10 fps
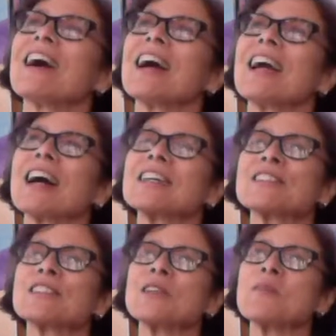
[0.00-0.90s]
I
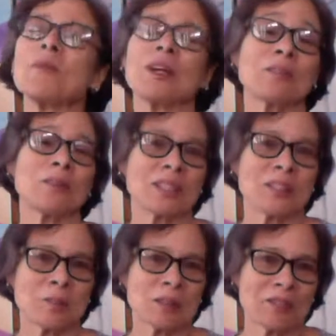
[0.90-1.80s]
asked him what he
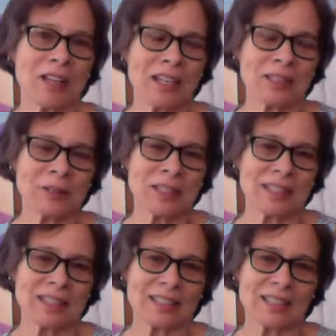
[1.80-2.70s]
wanted to be for
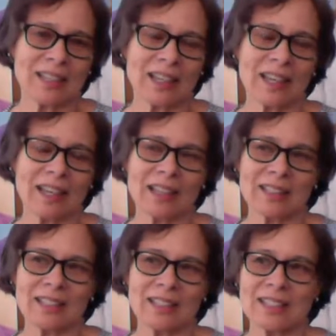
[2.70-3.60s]
Halloween.
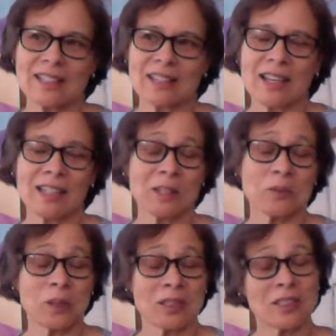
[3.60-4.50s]
And he said he
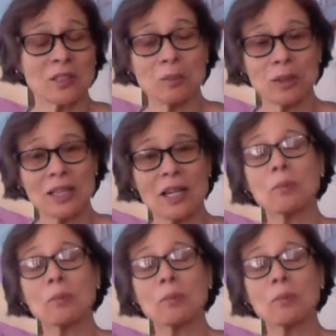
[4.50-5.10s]
wanted to be a